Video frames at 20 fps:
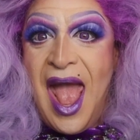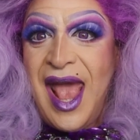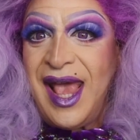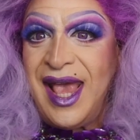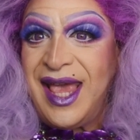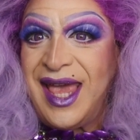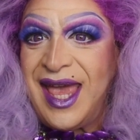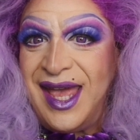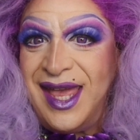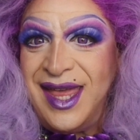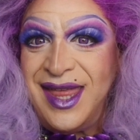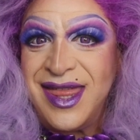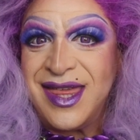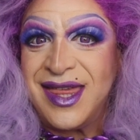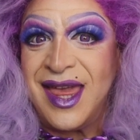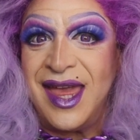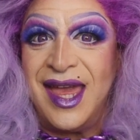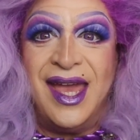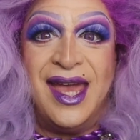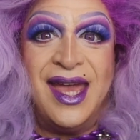Hey
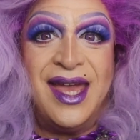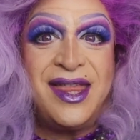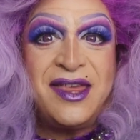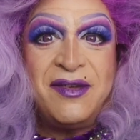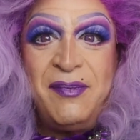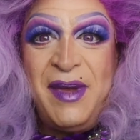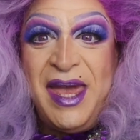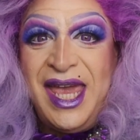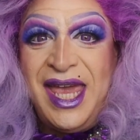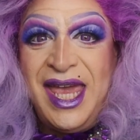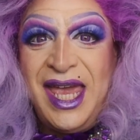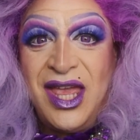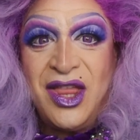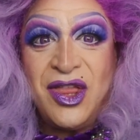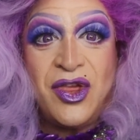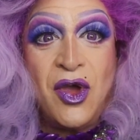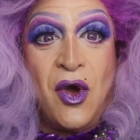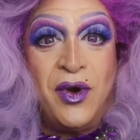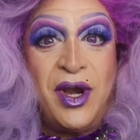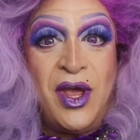kids, it's me,
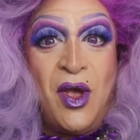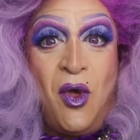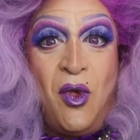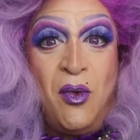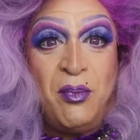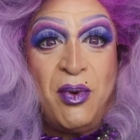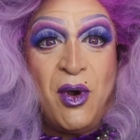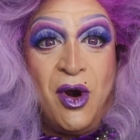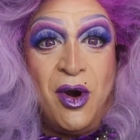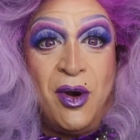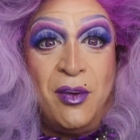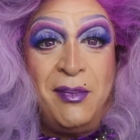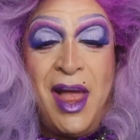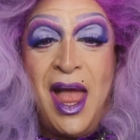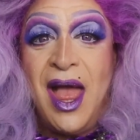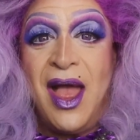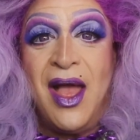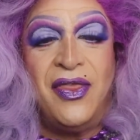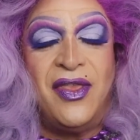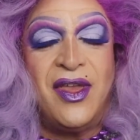Toni Homeperm,
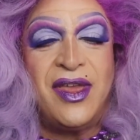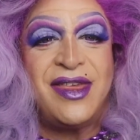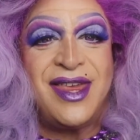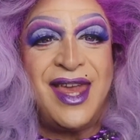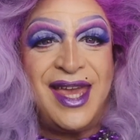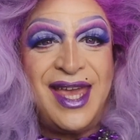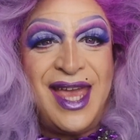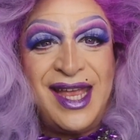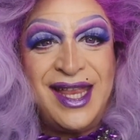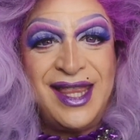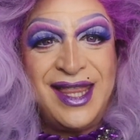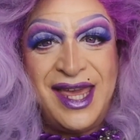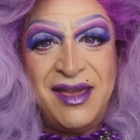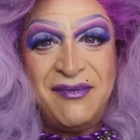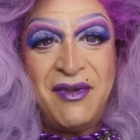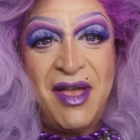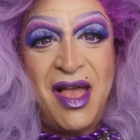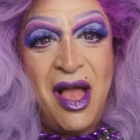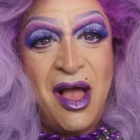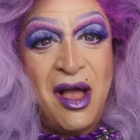the singing
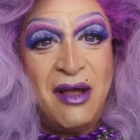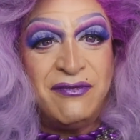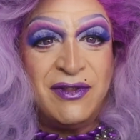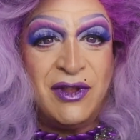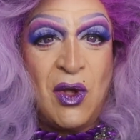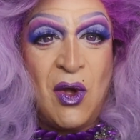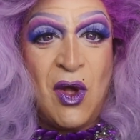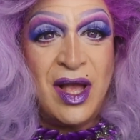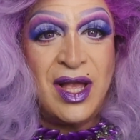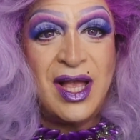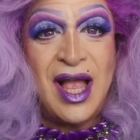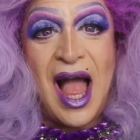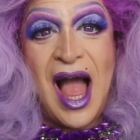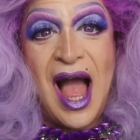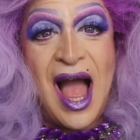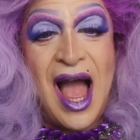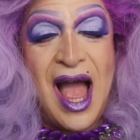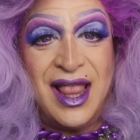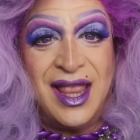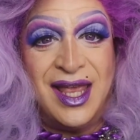diva of Long
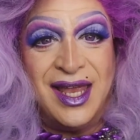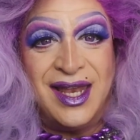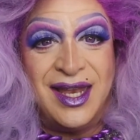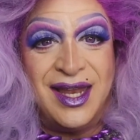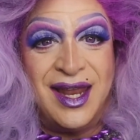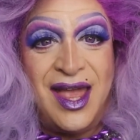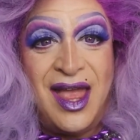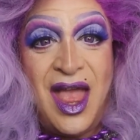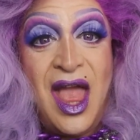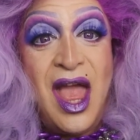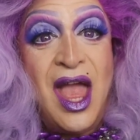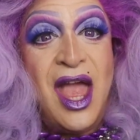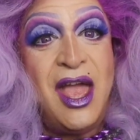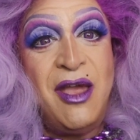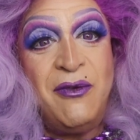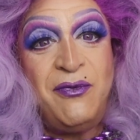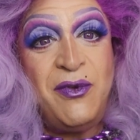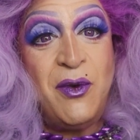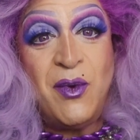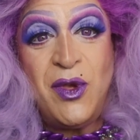Island.
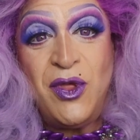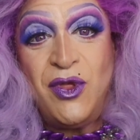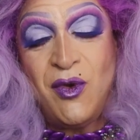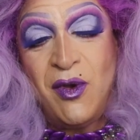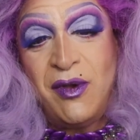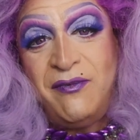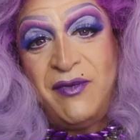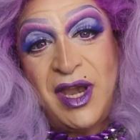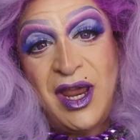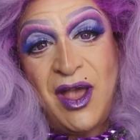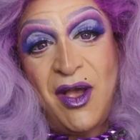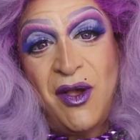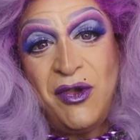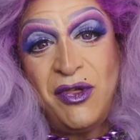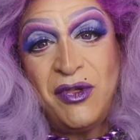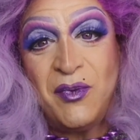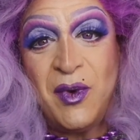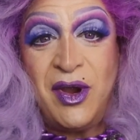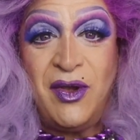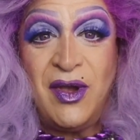If you enjoy
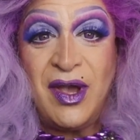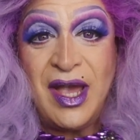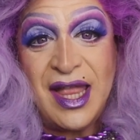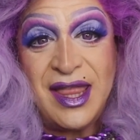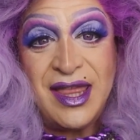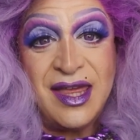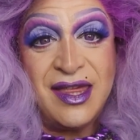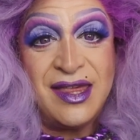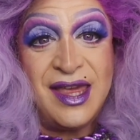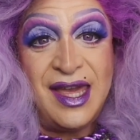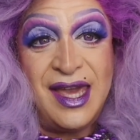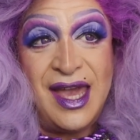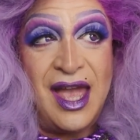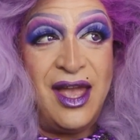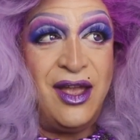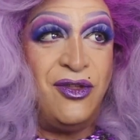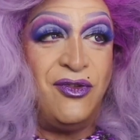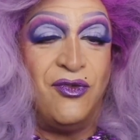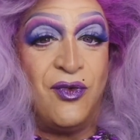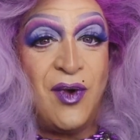videos where you get to see
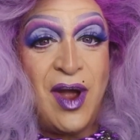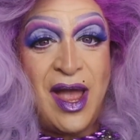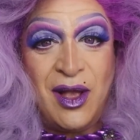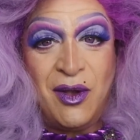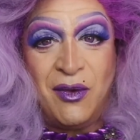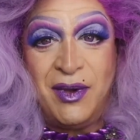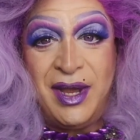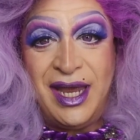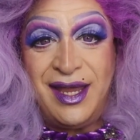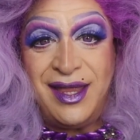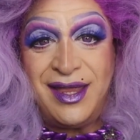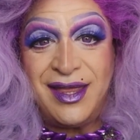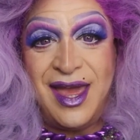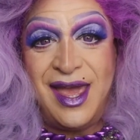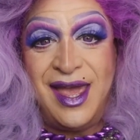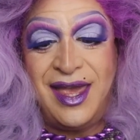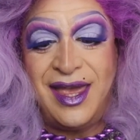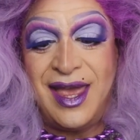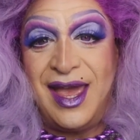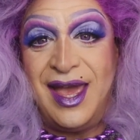a drag queen
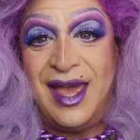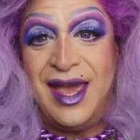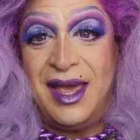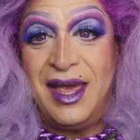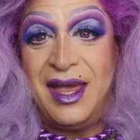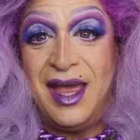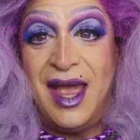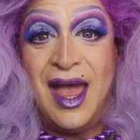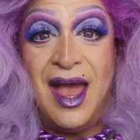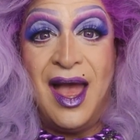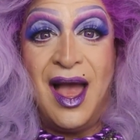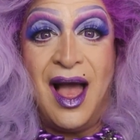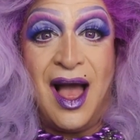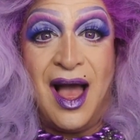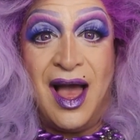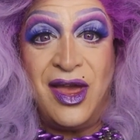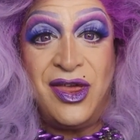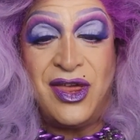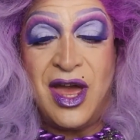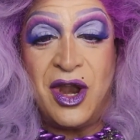take a
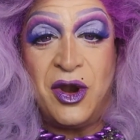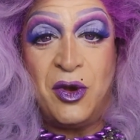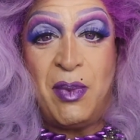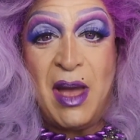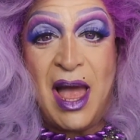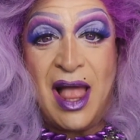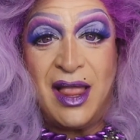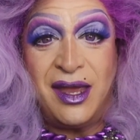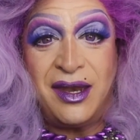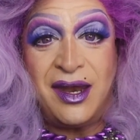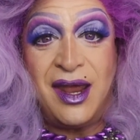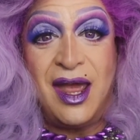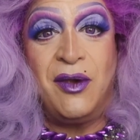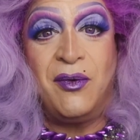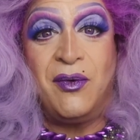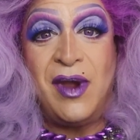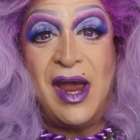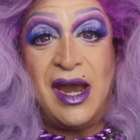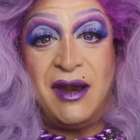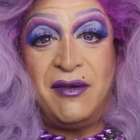eyeshadow palette
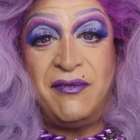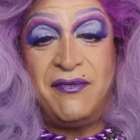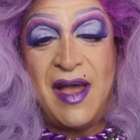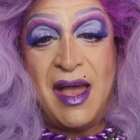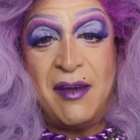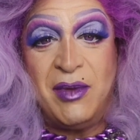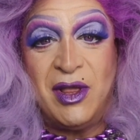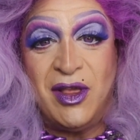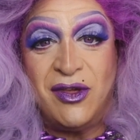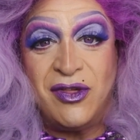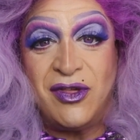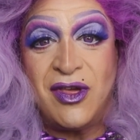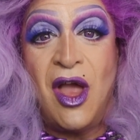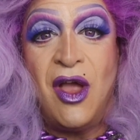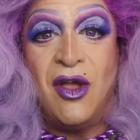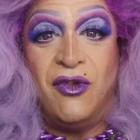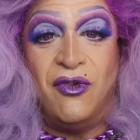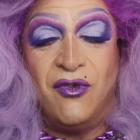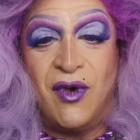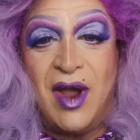and create a fabulous
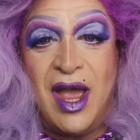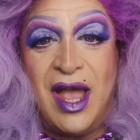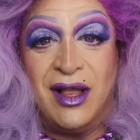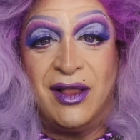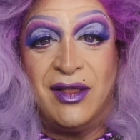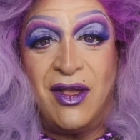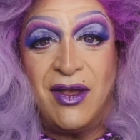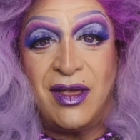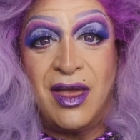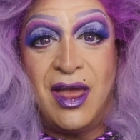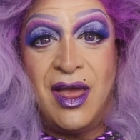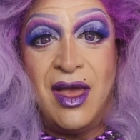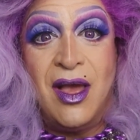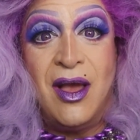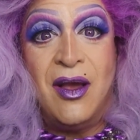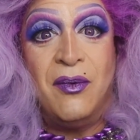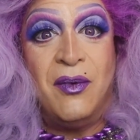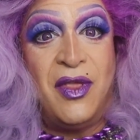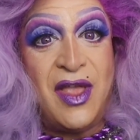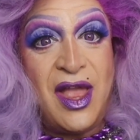drag look,
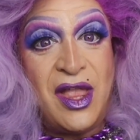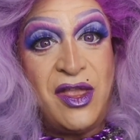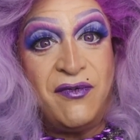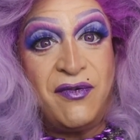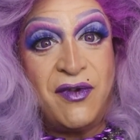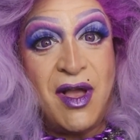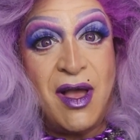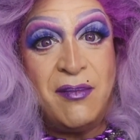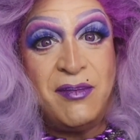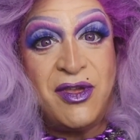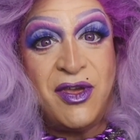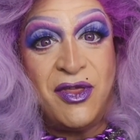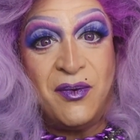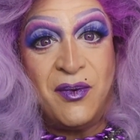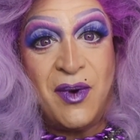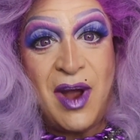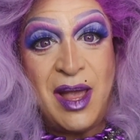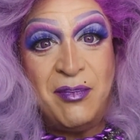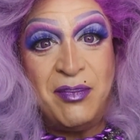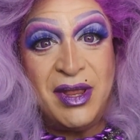well then you've come to the
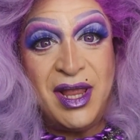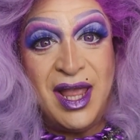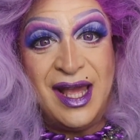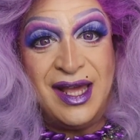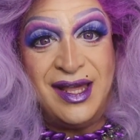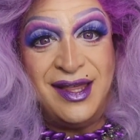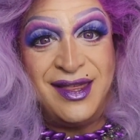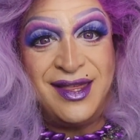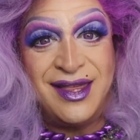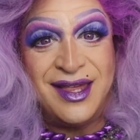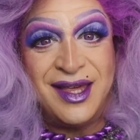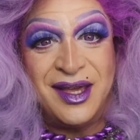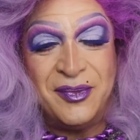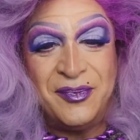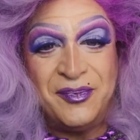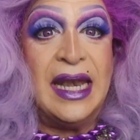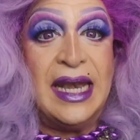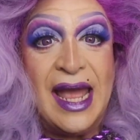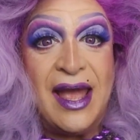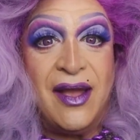right place.
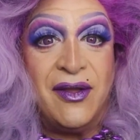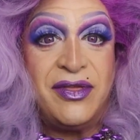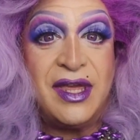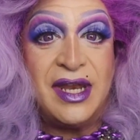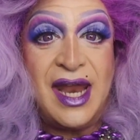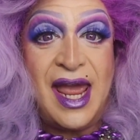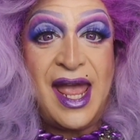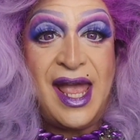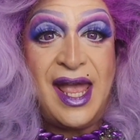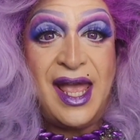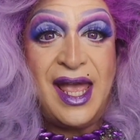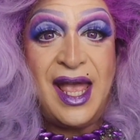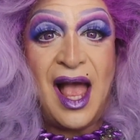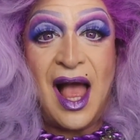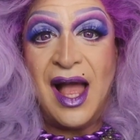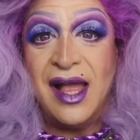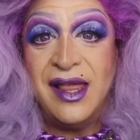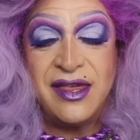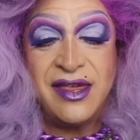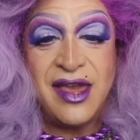Now today
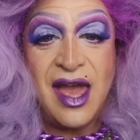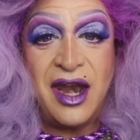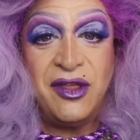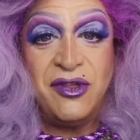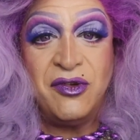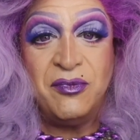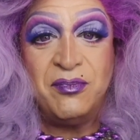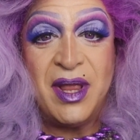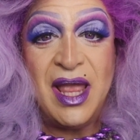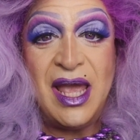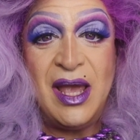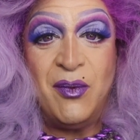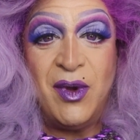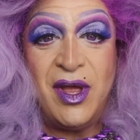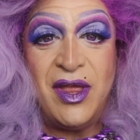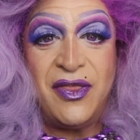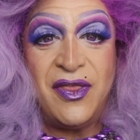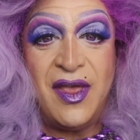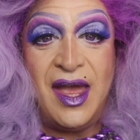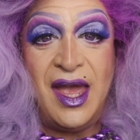I decided to play
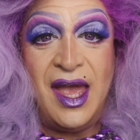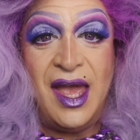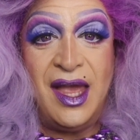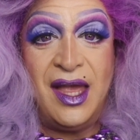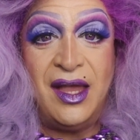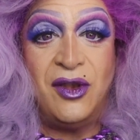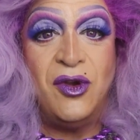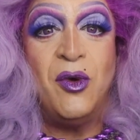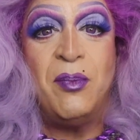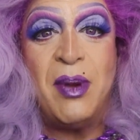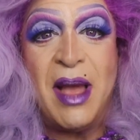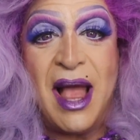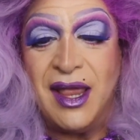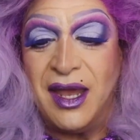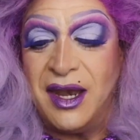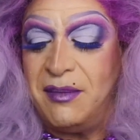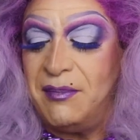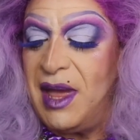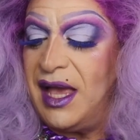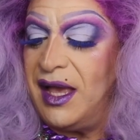with a new
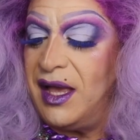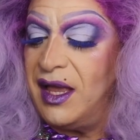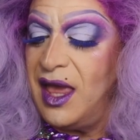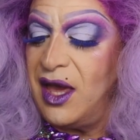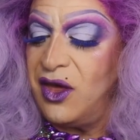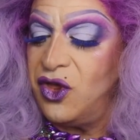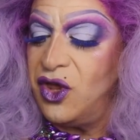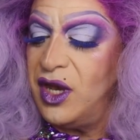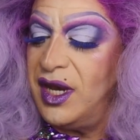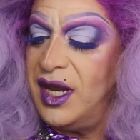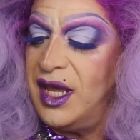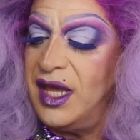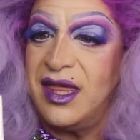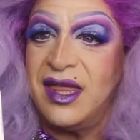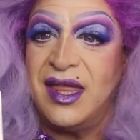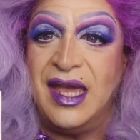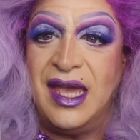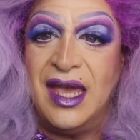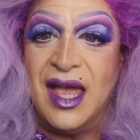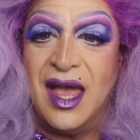palette in my collection.
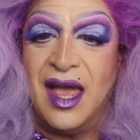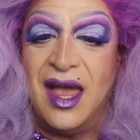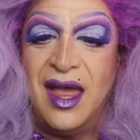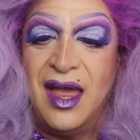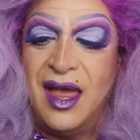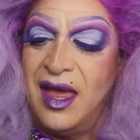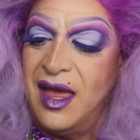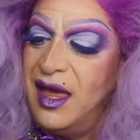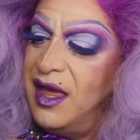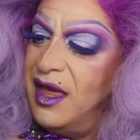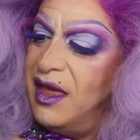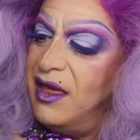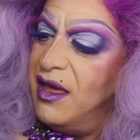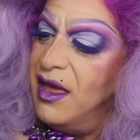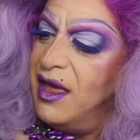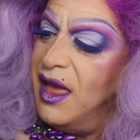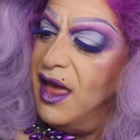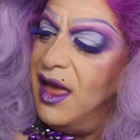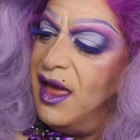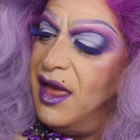It's the uh,
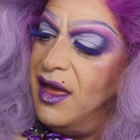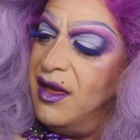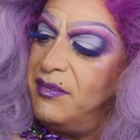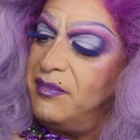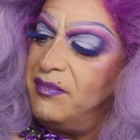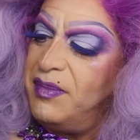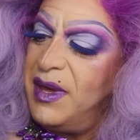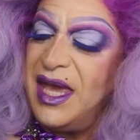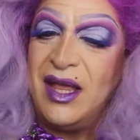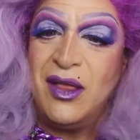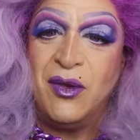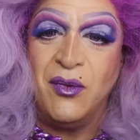uh, P.